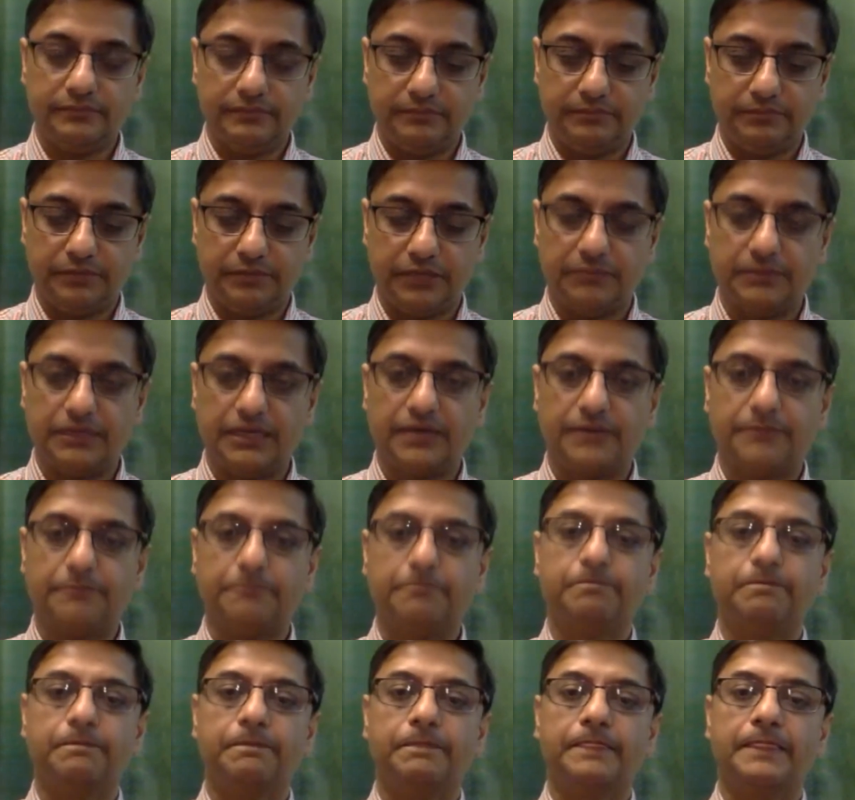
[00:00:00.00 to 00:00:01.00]
Burma,
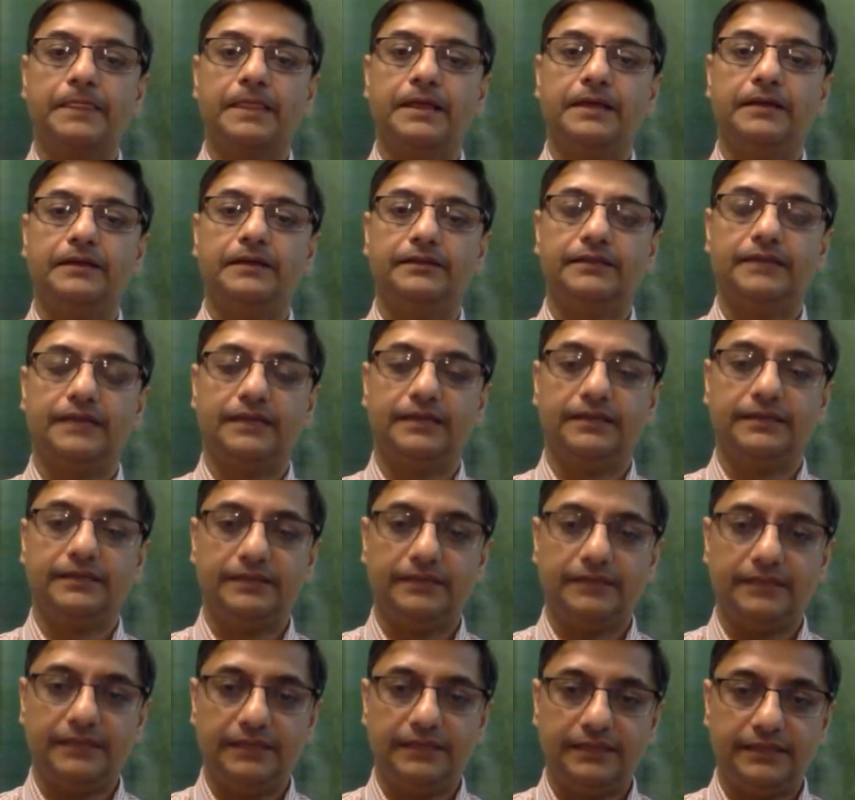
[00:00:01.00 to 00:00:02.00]

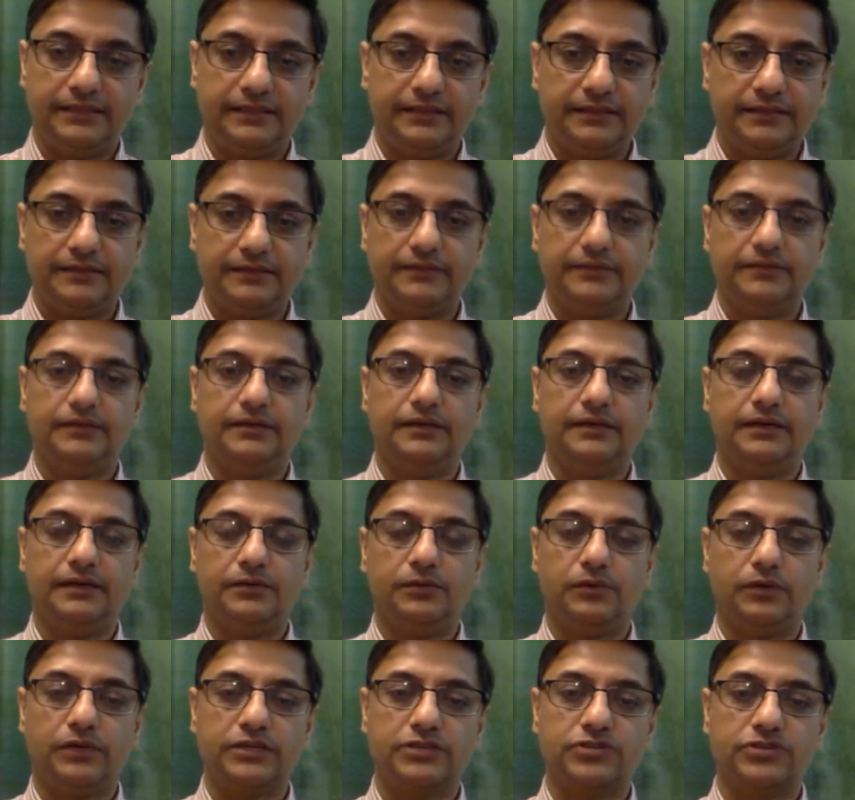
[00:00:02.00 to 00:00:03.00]
then in uh,
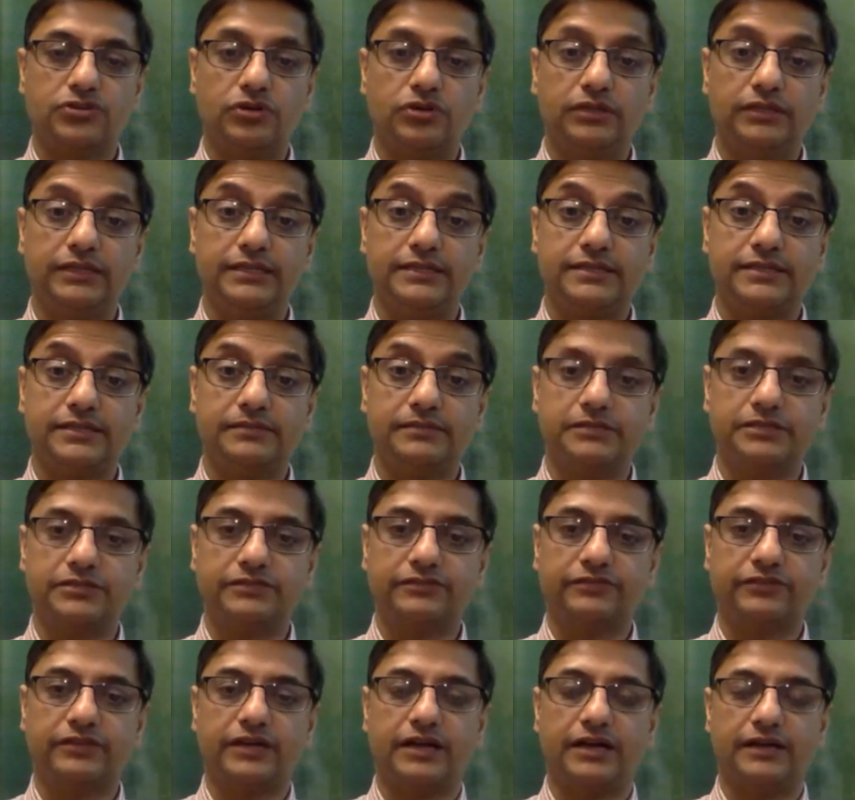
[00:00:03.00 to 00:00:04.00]
what is called the isthmus
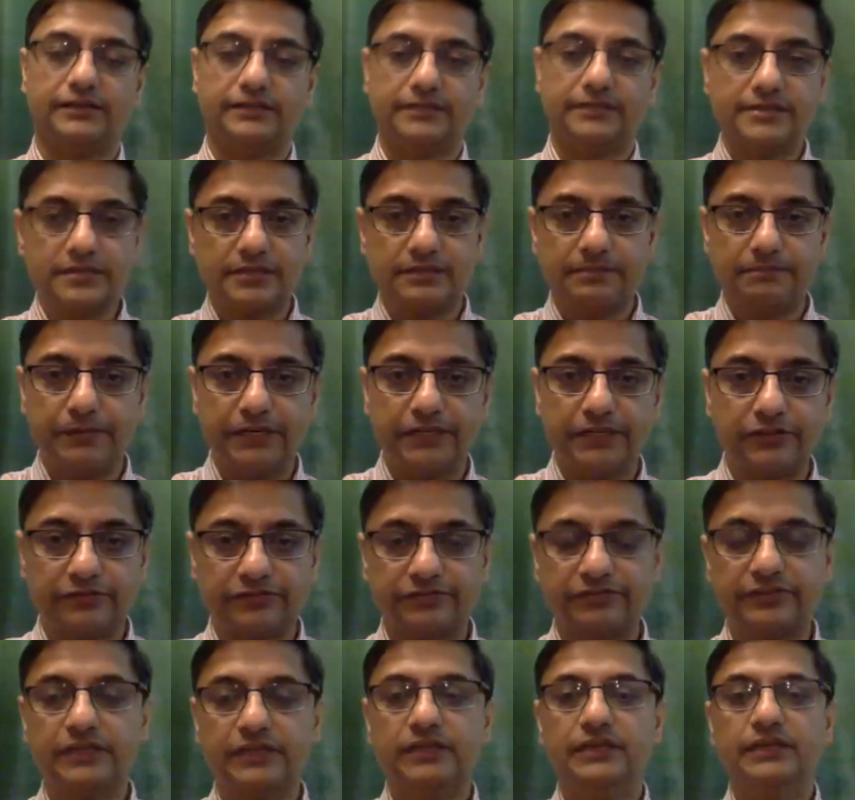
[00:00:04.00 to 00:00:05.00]
of Kra. This is the bit of
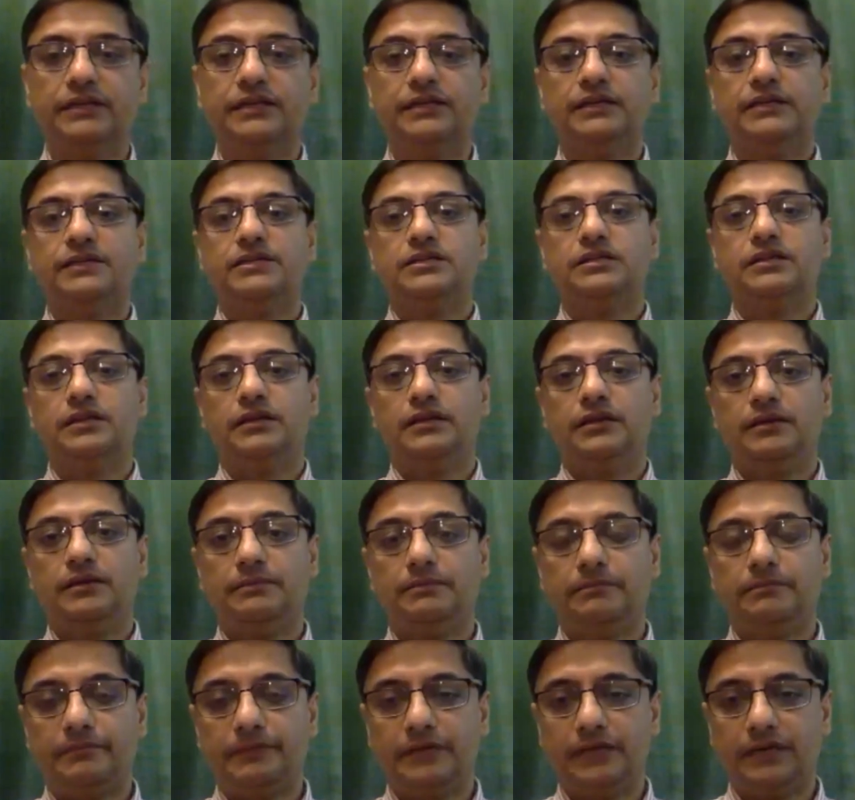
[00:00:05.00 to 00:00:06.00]

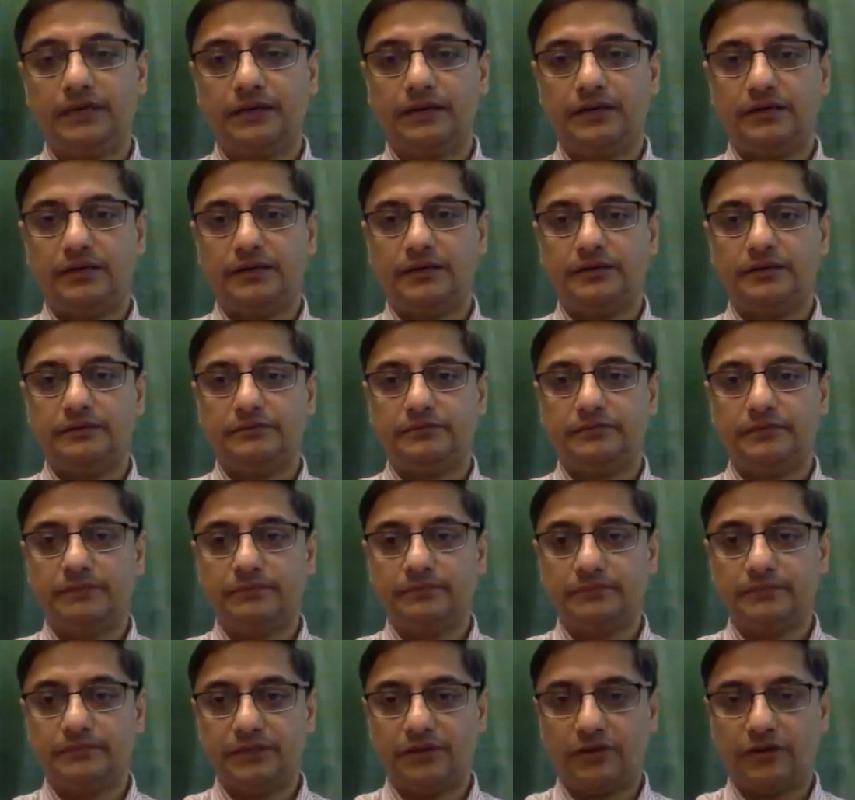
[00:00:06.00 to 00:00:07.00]
uh,
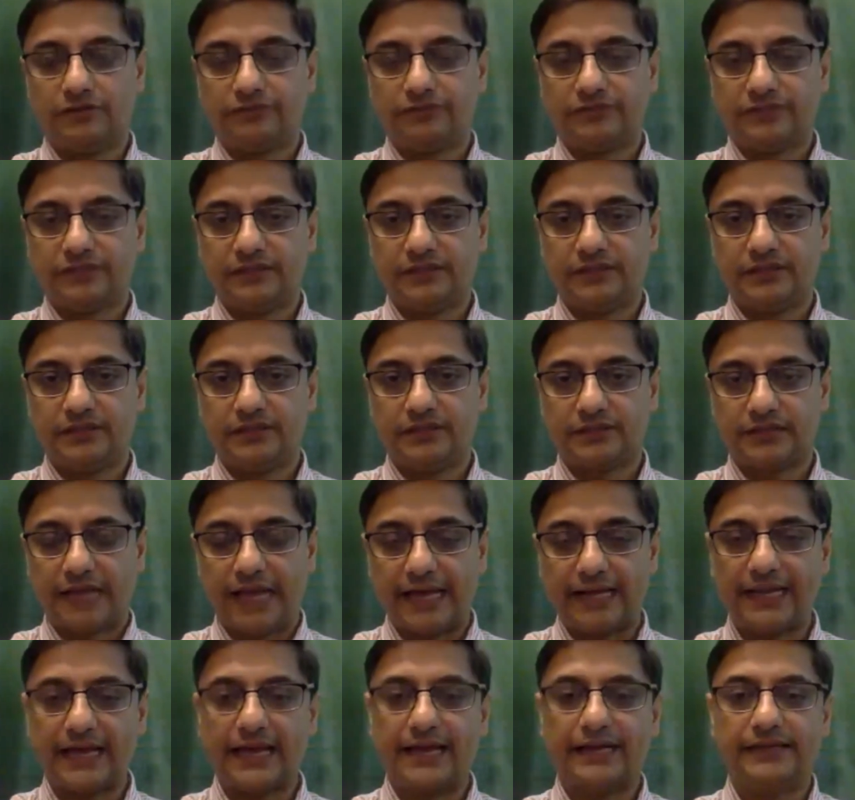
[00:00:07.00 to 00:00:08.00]
of uh,
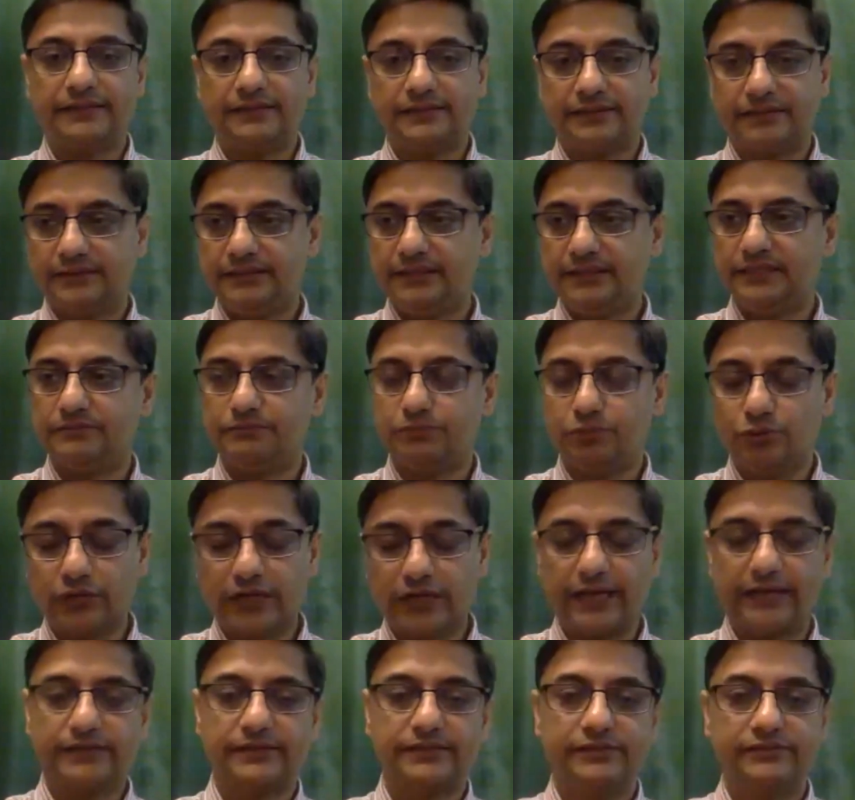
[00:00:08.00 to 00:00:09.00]
Thailand near
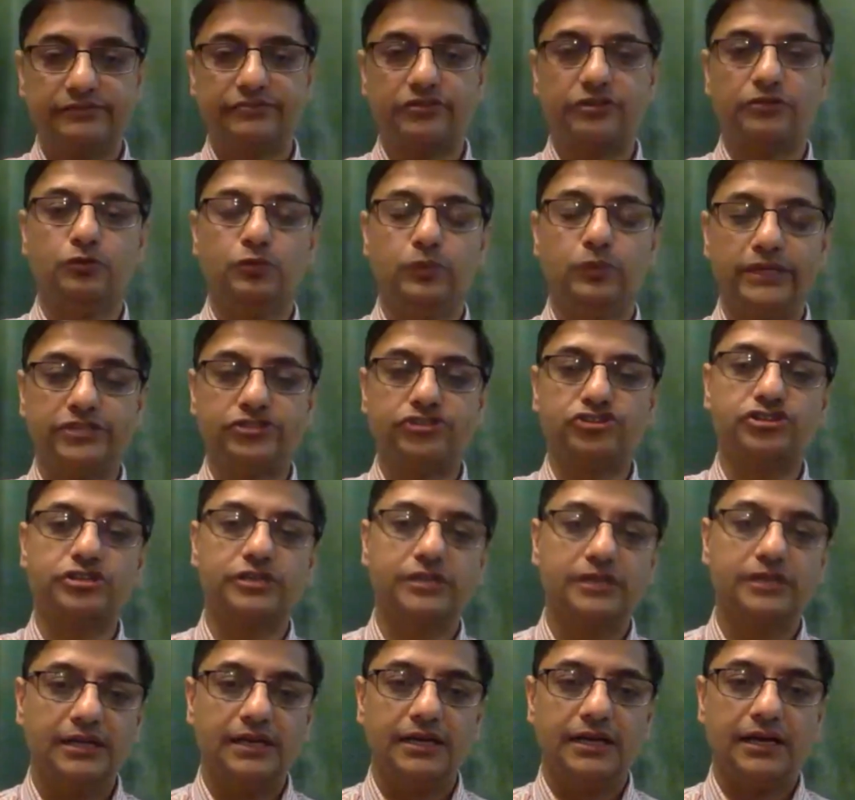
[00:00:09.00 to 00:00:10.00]
Phuket from
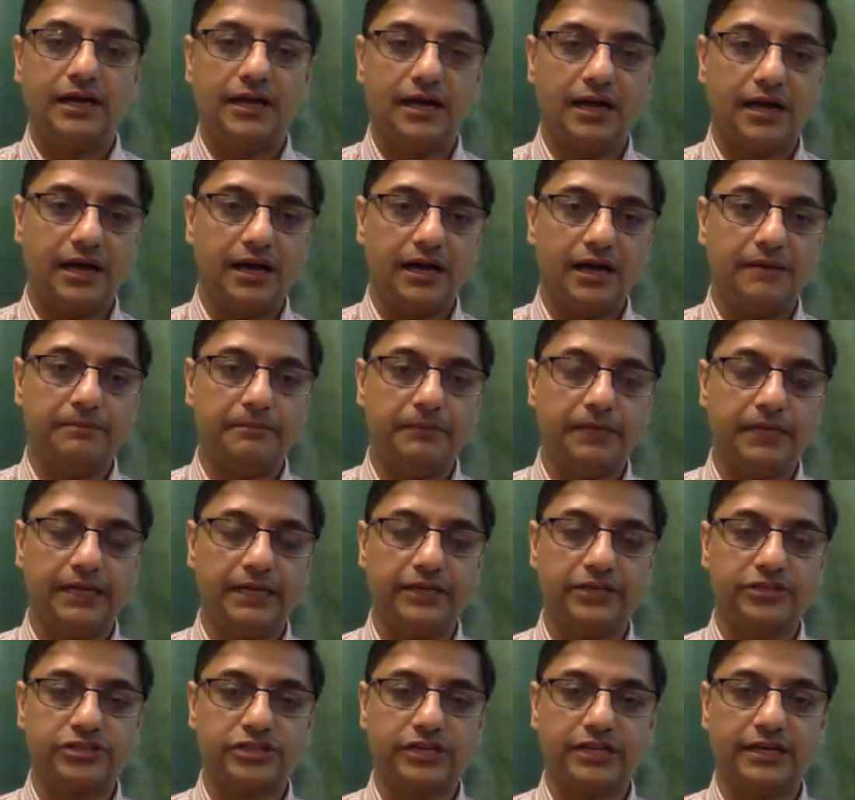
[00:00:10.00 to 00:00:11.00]
which uh,
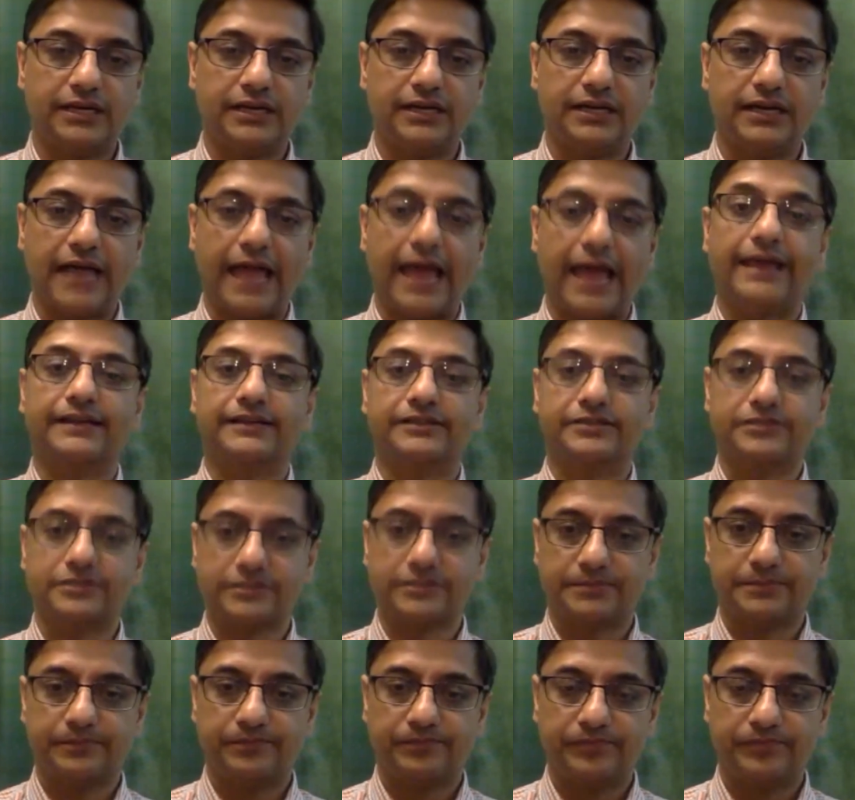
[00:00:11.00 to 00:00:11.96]
Malaysia hangs.